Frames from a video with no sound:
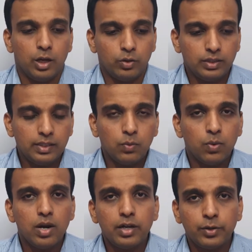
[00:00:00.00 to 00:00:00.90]
You see, the
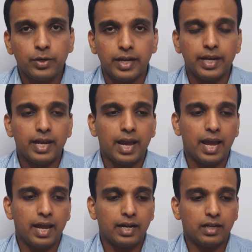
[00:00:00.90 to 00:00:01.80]
world today
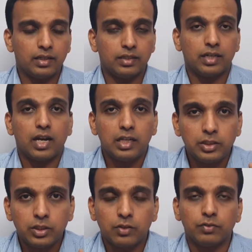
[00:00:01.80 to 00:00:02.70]
and the
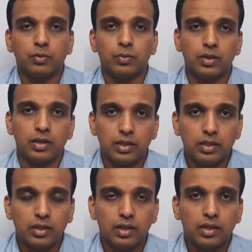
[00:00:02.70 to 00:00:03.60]
culture of the
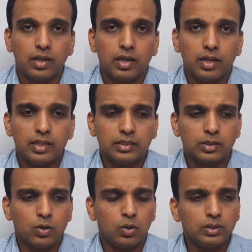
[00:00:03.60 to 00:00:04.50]
world
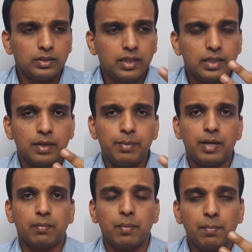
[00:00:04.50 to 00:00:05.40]
is constantly
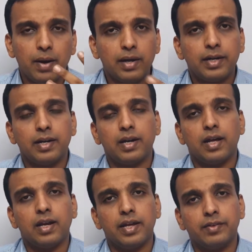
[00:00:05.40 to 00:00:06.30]
being bombarded in
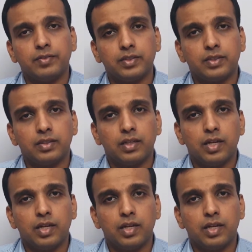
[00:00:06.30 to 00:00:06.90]
our lives,